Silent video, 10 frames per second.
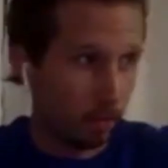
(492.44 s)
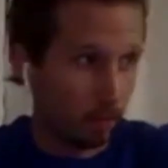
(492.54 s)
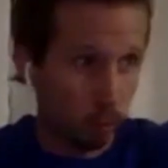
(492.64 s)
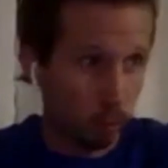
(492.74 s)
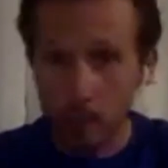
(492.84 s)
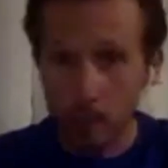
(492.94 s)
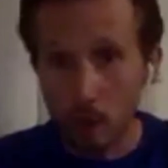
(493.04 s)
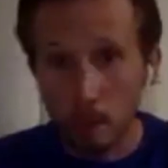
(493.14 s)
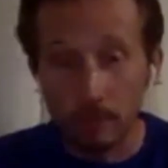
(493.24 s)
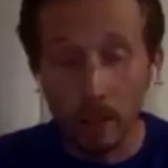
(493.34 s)
watch it
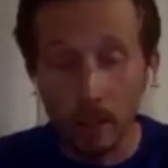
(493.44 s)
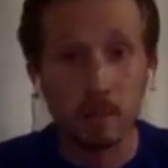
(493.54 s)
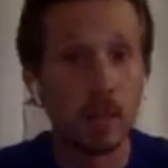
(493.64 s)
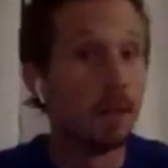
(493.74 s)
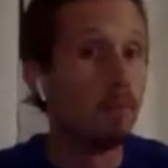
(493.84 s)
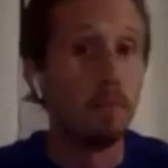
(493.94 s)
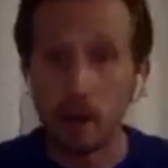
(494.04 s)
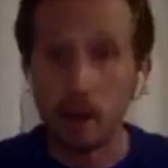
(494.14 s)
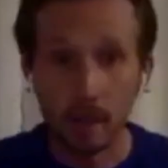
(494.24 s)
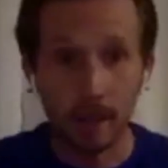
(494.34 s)
go up in flames.
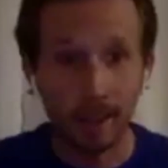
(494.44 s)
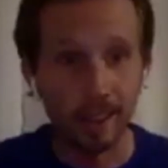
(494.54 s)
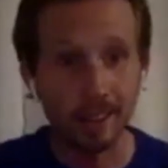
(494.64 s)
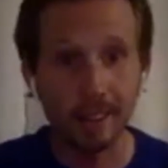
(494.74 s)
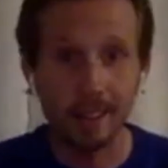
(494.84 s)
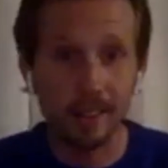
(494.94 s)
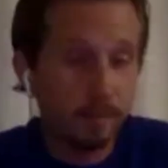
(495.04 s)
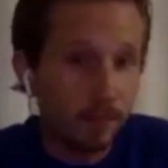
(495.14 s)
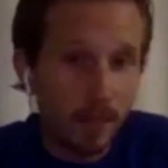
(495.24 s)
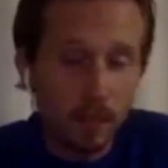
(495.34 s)
But
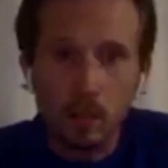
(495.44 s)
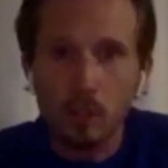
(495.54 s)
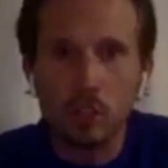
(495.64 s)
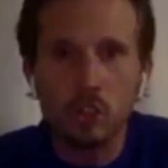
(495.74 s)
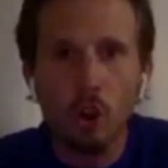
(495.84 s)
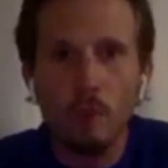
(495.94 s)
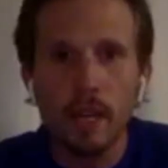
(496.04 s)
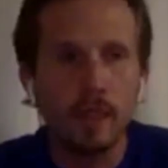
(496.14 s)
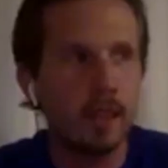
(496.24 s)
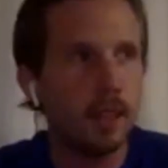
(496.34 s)
there's so
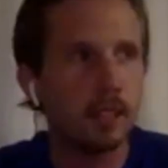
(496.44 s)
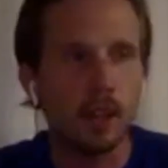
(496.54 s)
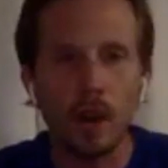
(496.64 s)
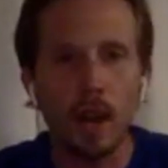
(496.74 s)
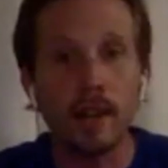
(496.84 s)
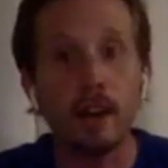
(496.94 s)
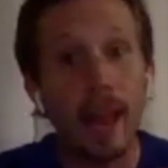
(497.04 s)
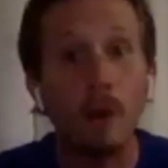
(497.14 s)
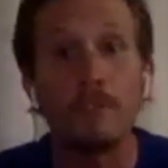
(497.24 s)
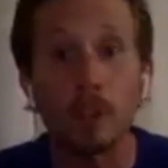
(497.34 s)
many things going on here.
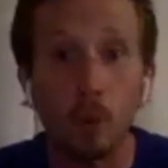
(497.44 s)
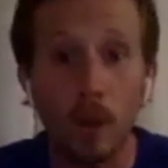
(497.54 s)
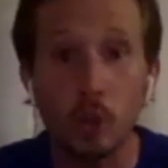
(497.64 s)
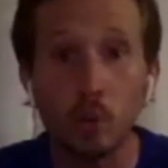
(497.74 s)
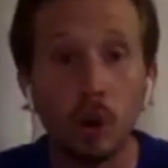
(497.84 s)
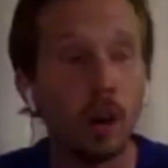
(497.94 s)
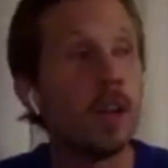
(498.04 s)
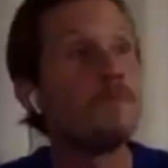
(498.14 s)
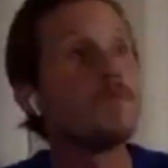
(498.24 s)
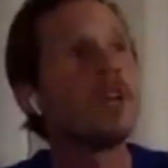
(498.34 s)
Now, if the question
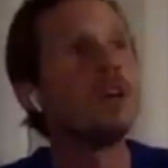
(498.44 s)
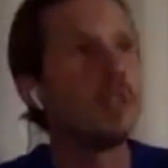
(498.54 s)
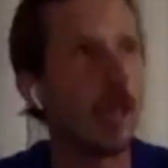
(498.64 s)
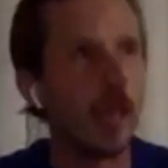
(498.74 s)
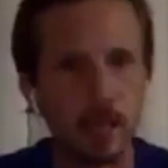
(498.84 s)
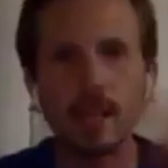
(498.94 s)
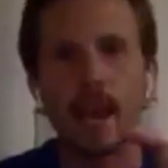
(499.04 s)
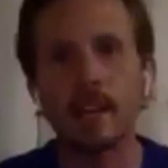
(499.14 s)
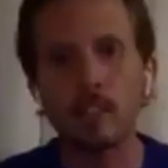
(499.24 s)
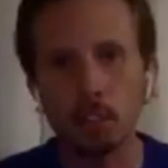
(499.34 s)
were, is
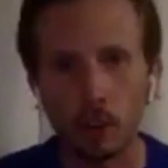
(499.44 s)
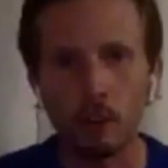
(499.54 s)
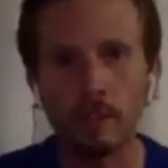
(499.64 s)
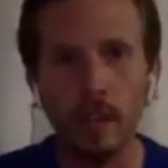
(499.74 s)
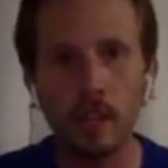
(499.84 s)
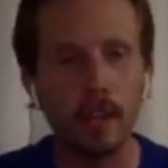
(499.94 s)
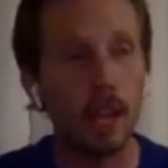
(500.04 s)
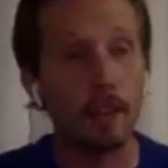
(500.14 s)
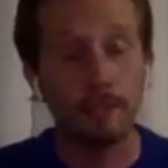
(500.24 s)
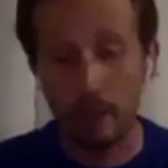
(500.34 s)
Dak deserving?
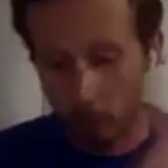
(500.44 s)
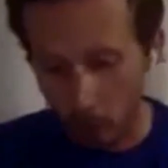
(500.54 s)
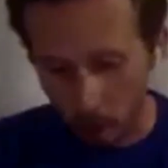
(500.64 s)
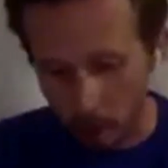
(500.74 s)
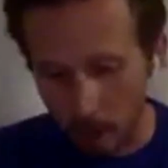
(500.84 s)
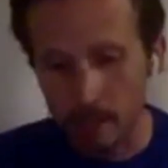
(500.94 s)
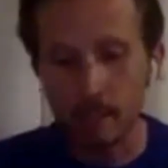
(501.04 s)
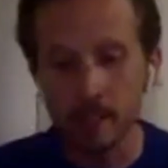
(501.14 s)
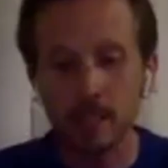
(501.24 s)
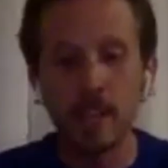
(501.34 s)
If Kirk Cousins